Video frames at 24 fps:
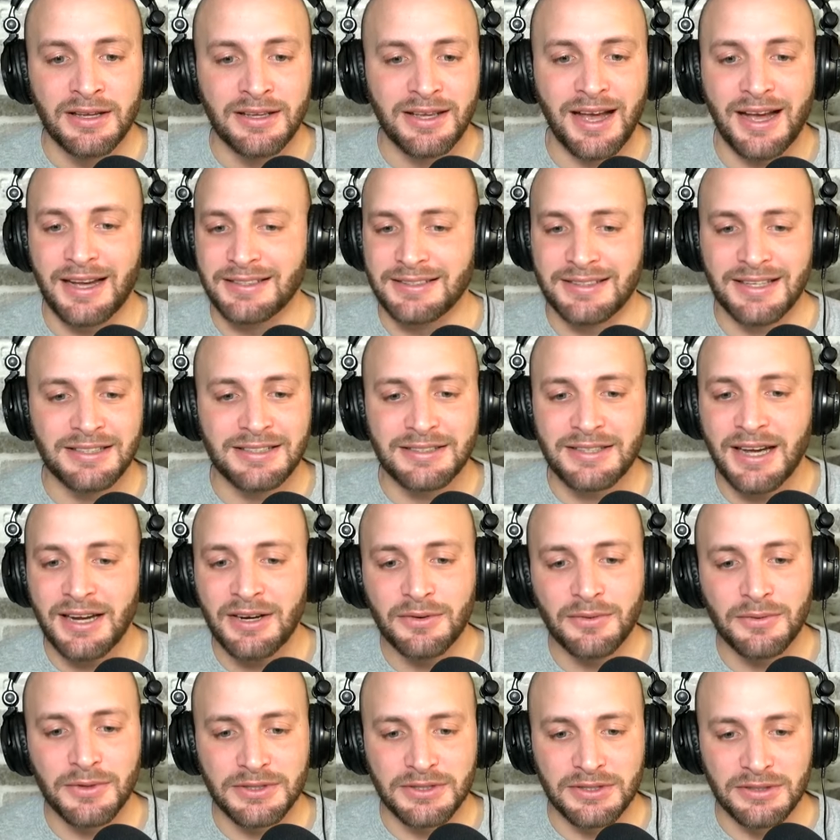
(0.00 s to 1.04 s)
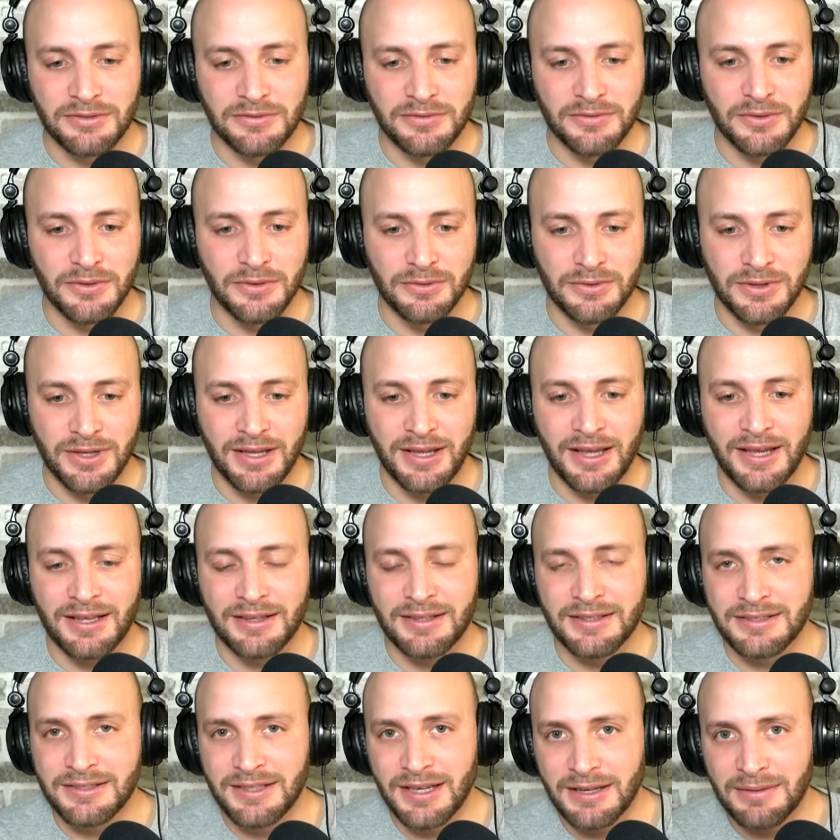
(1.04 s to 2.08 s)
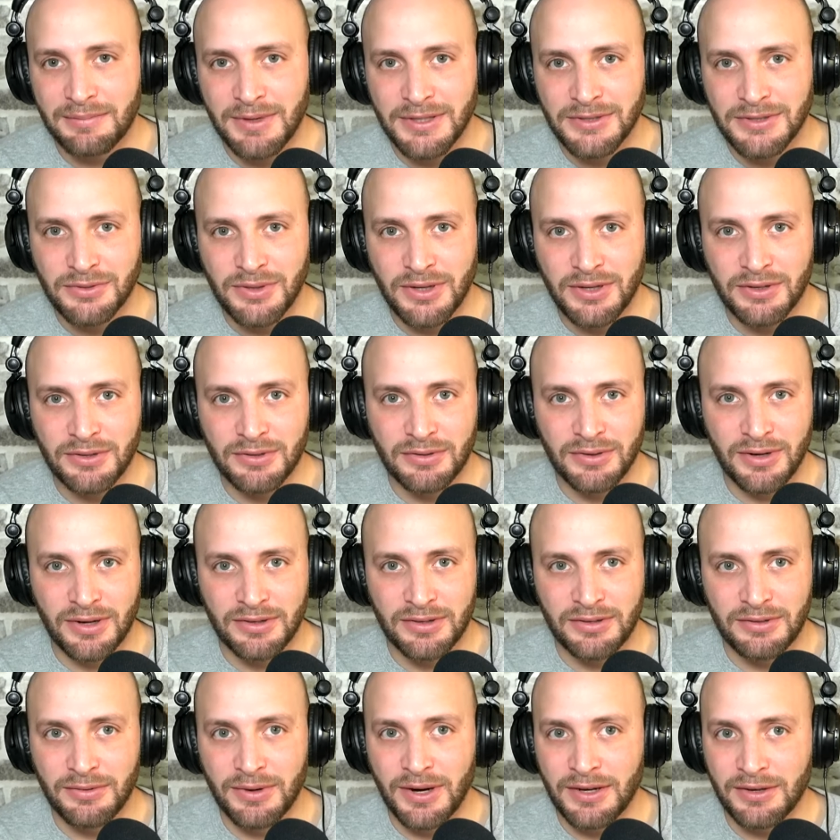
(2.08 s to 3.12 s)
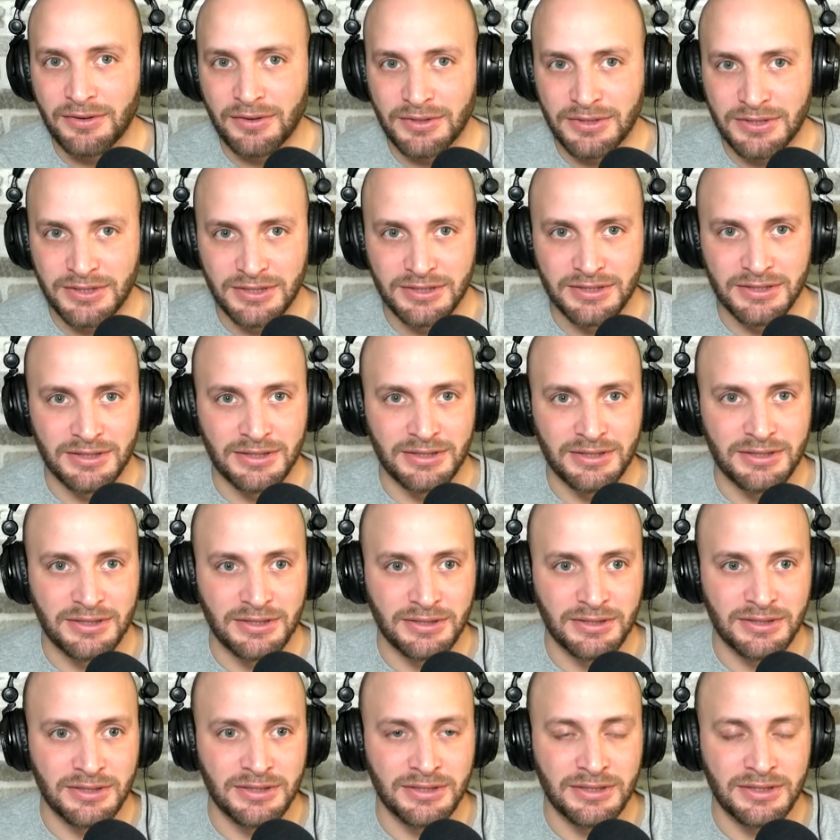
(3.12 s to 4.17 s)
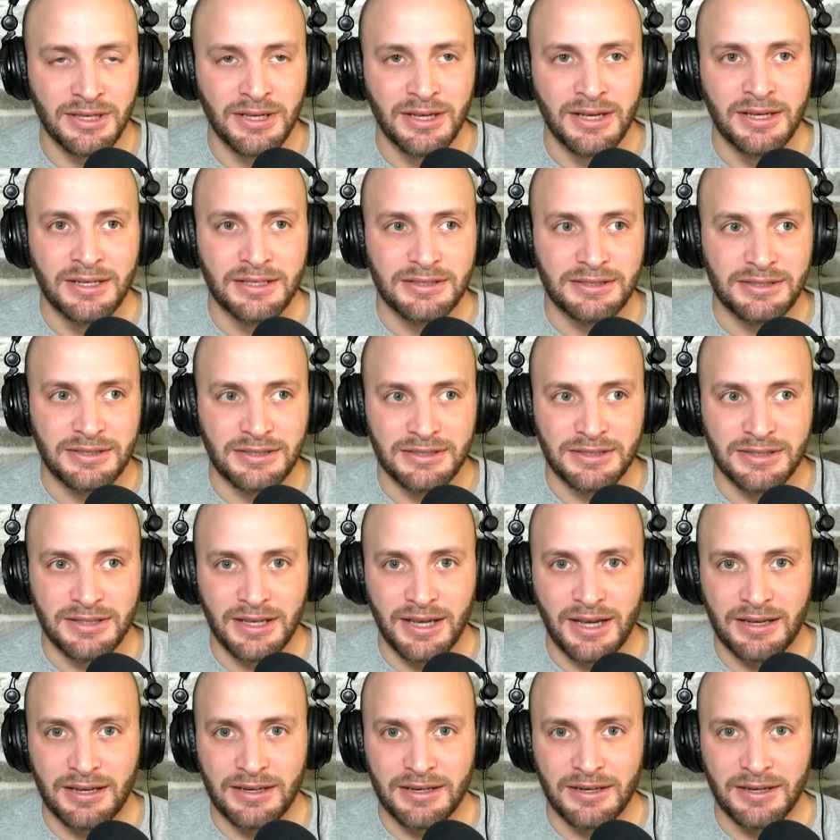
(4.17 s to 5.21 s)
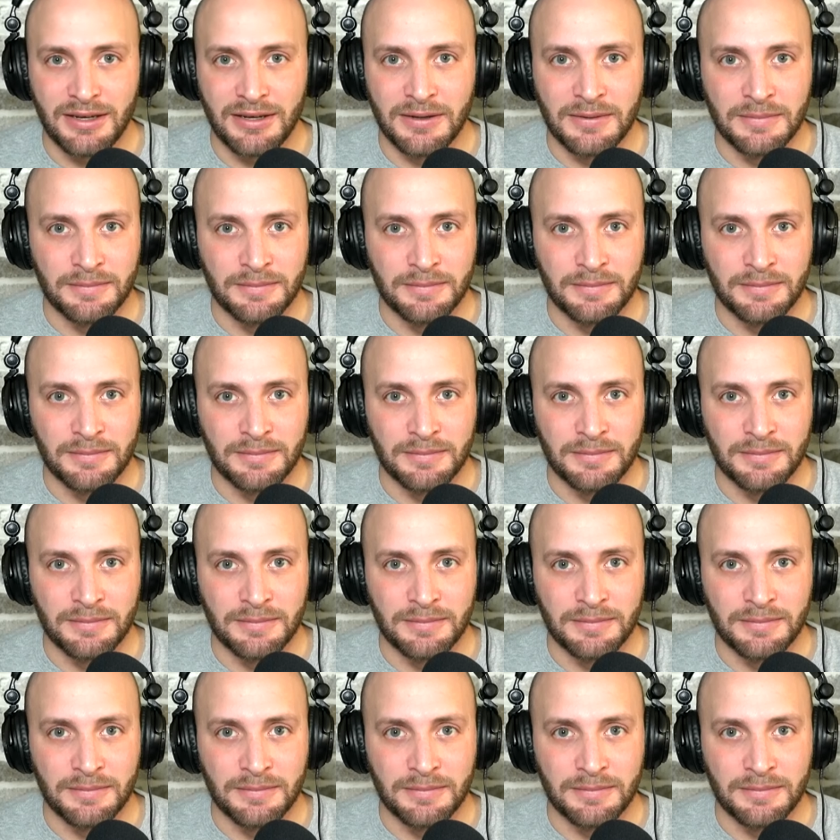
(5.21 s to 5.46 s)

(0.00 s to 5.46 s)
guys, that title wasn't a fluke. They had the second best record throughout the regular season until the season got,